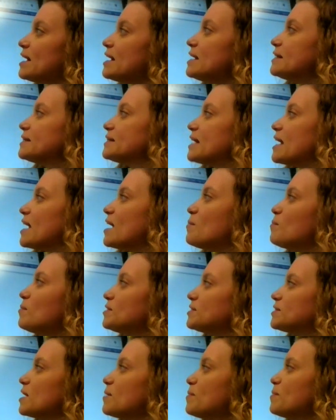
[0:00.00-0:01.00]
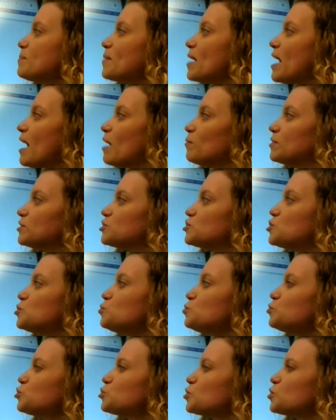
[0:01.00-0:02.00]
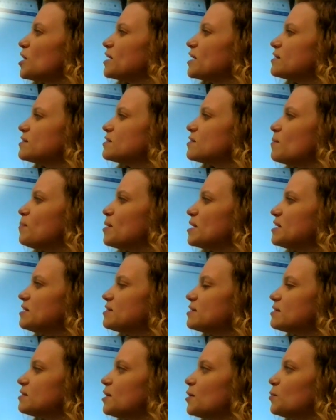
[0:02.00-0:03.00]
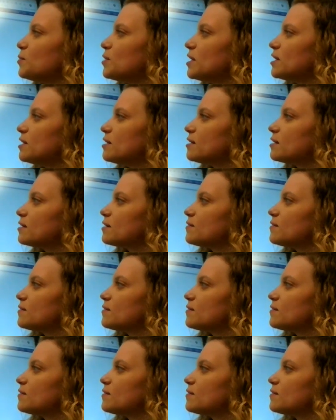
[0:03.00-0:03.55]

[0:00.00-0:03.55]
Sam was up at bat with 2 strikes and the bases loaded.